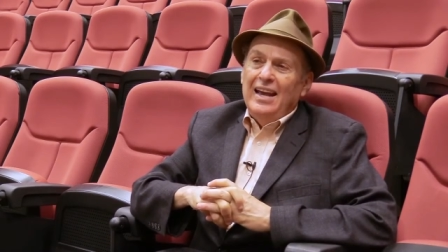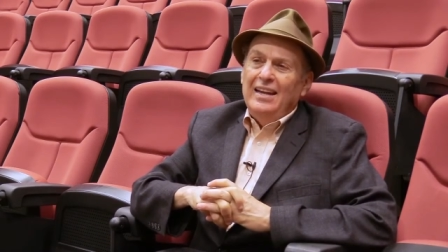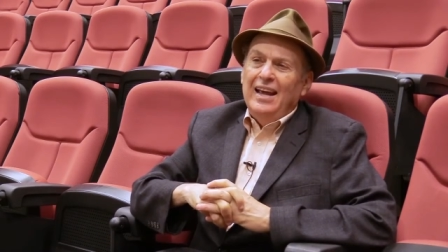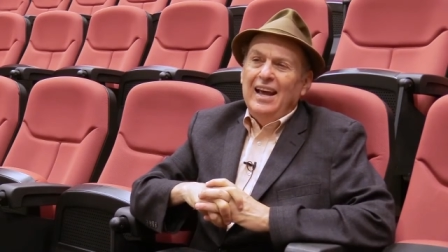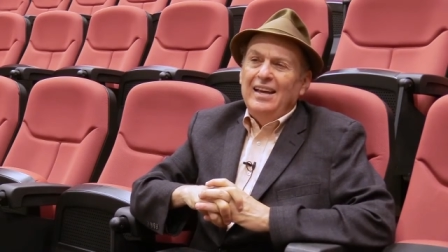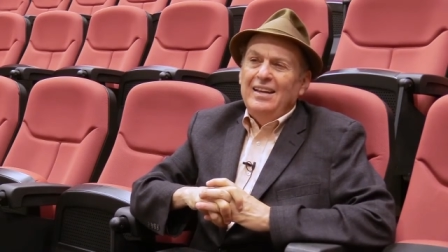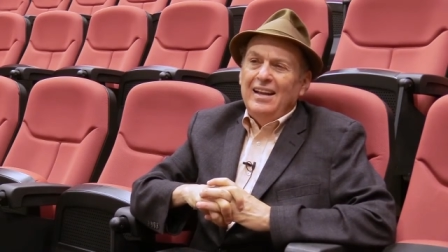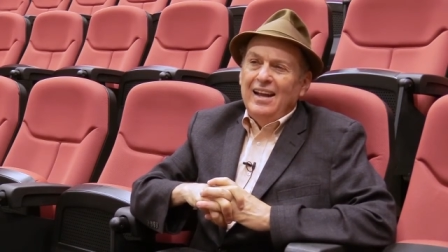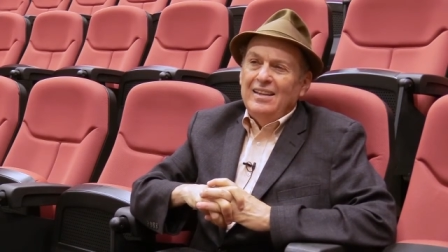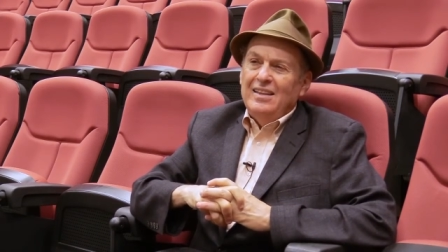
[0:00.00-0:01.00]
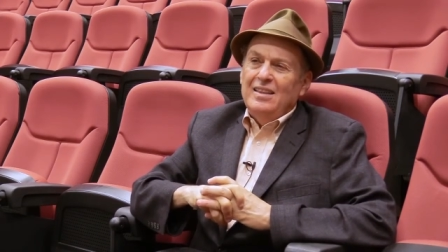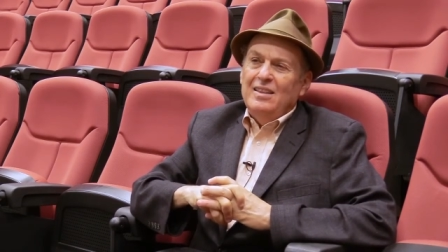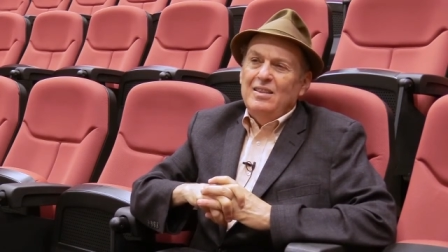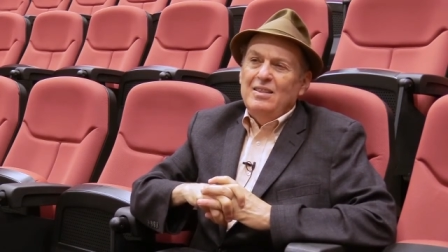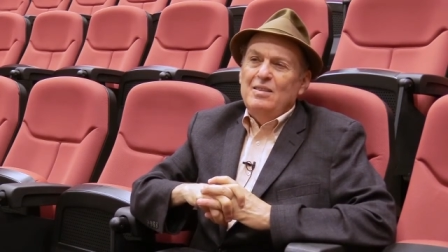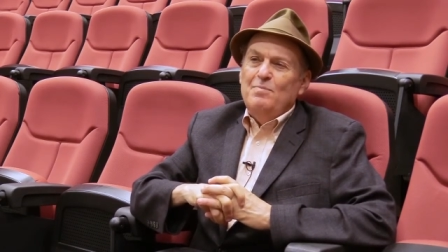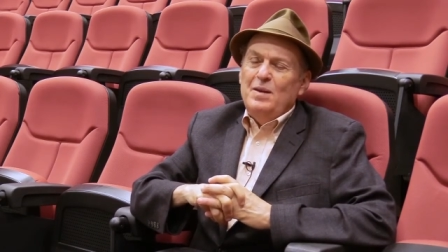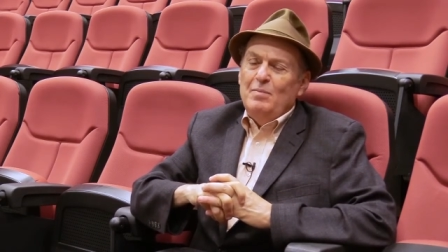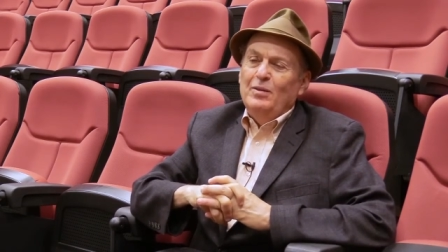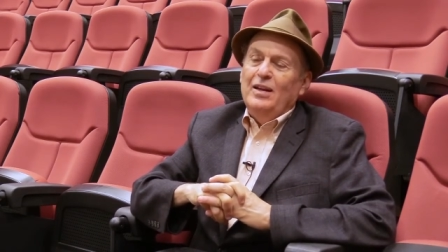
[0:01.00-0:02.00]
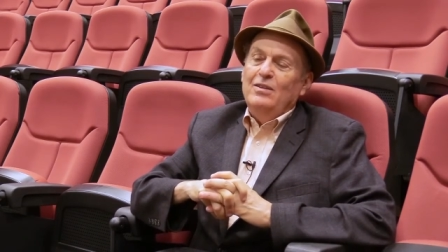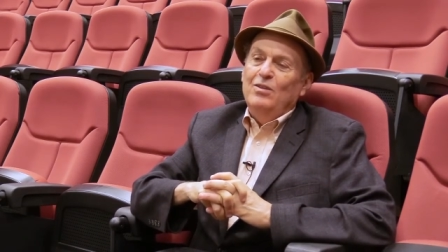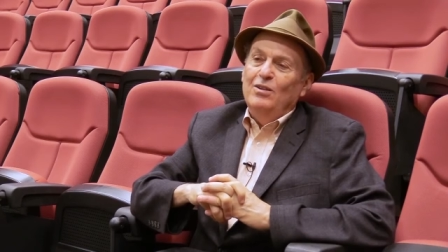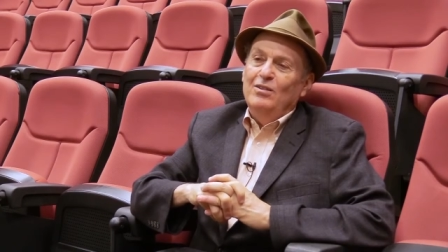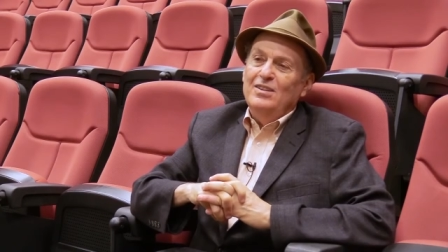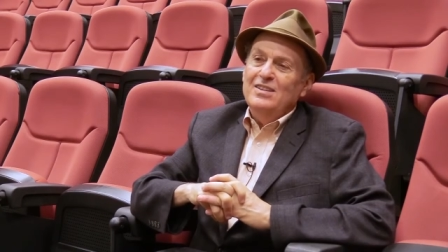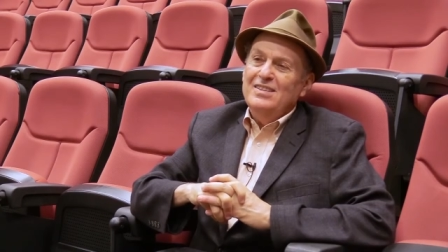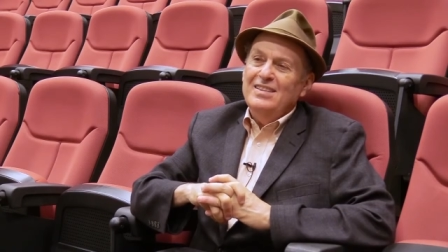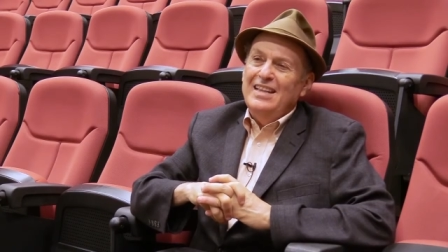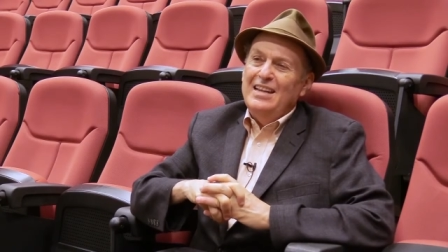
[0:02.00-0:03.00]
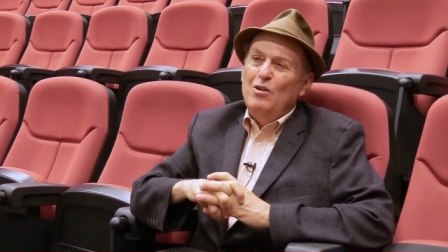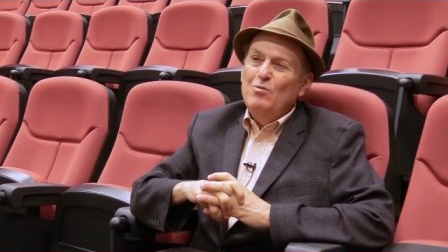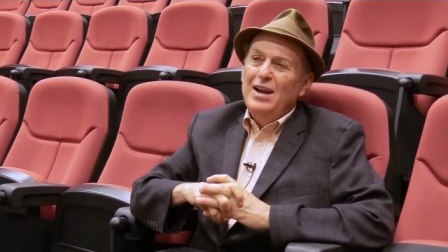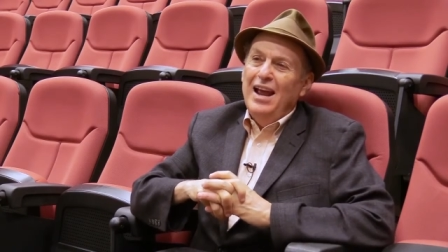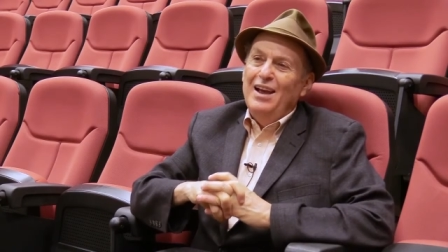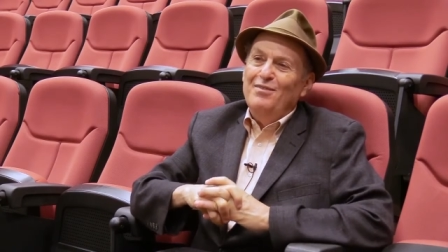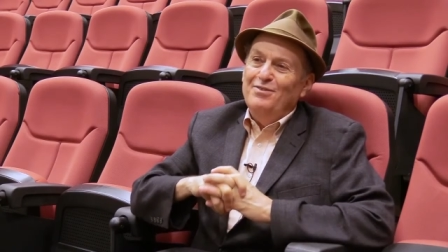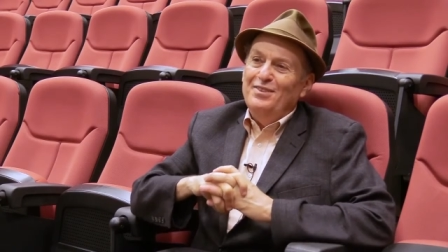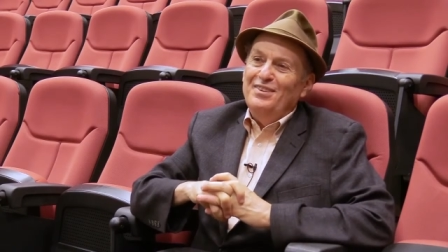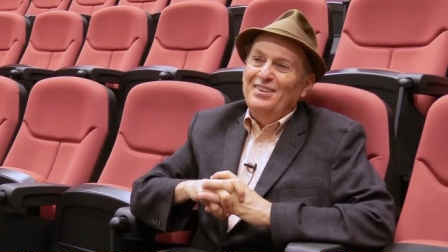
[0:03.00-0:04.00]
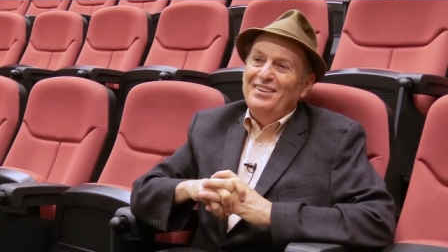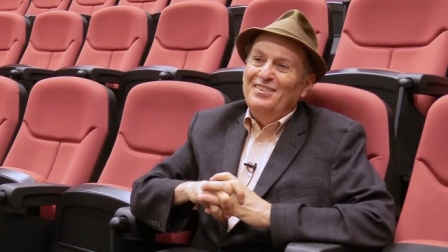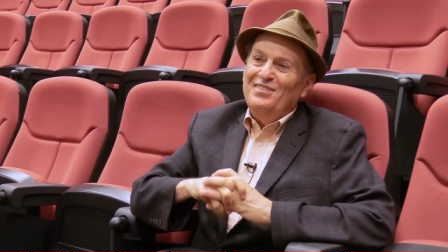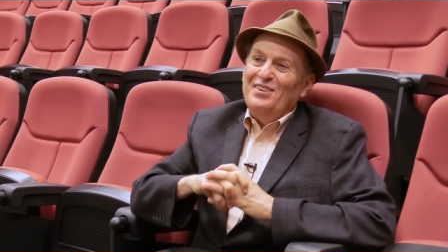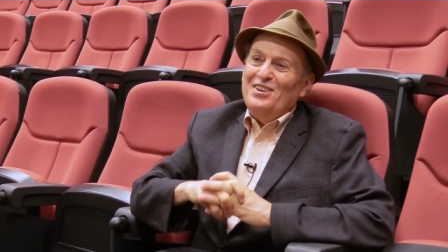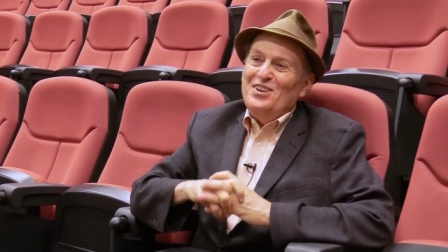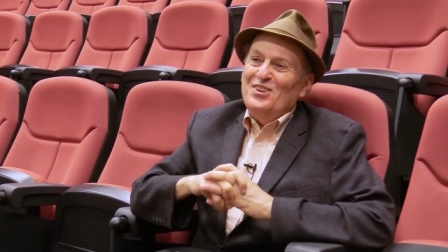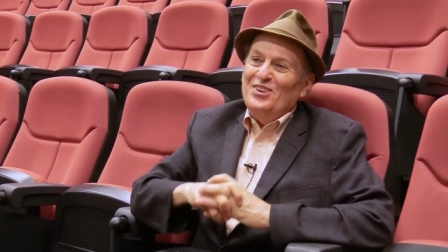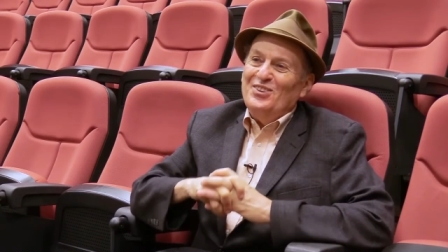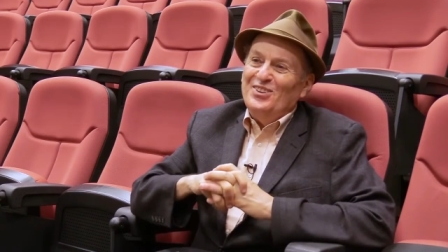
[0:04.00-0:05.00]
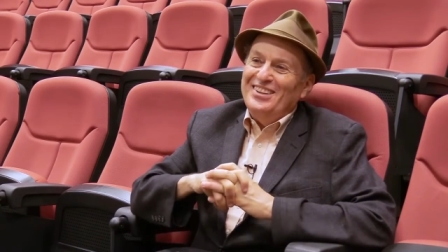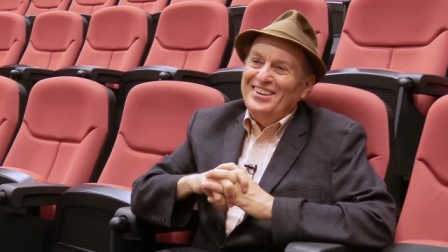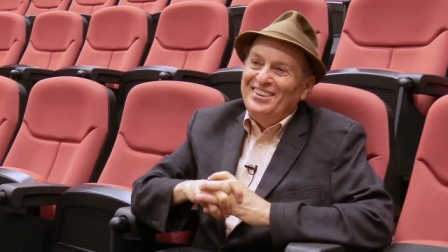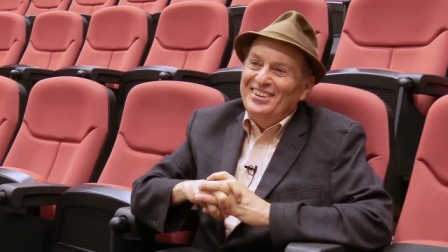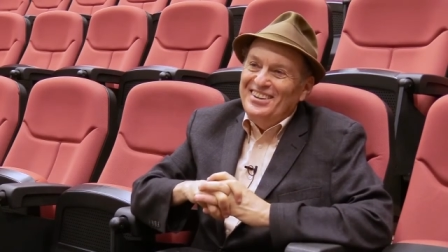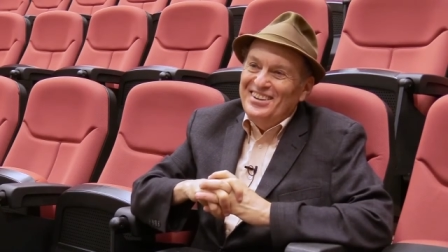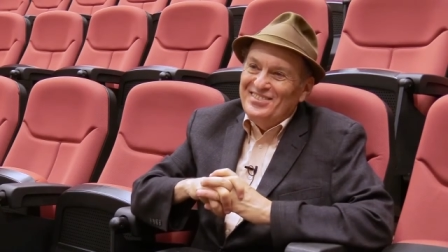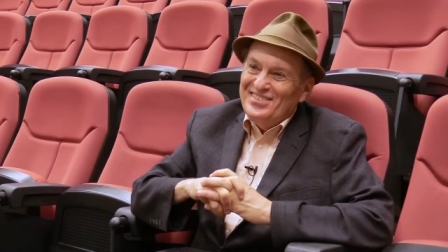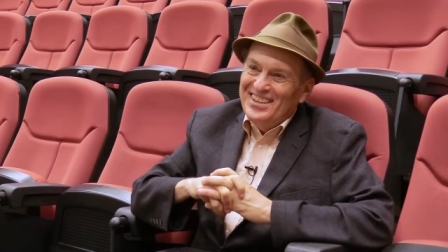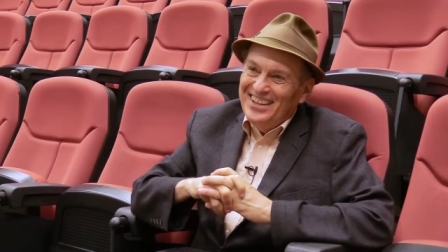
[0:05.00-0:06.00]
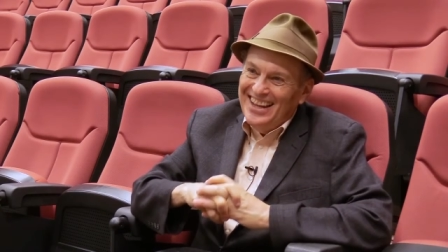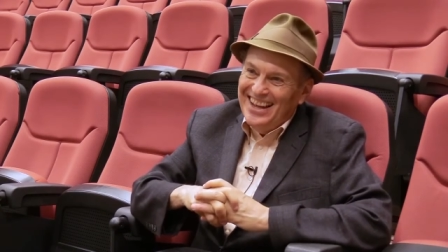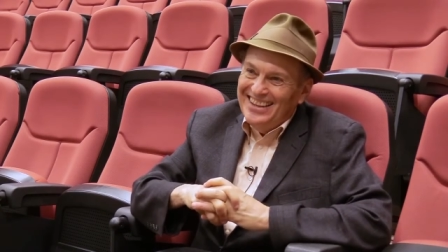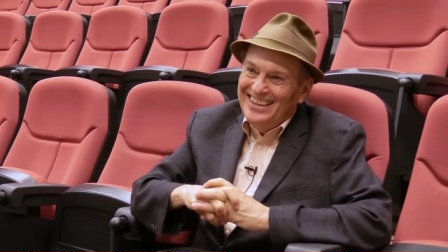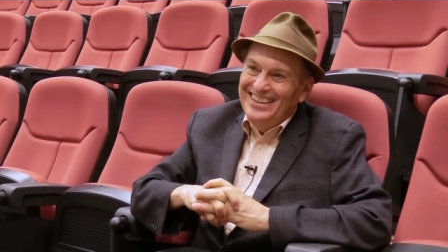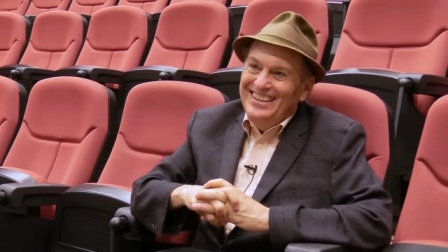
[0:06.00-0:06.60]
And I, the people I talk to, this, they don't have very good alternatives to that.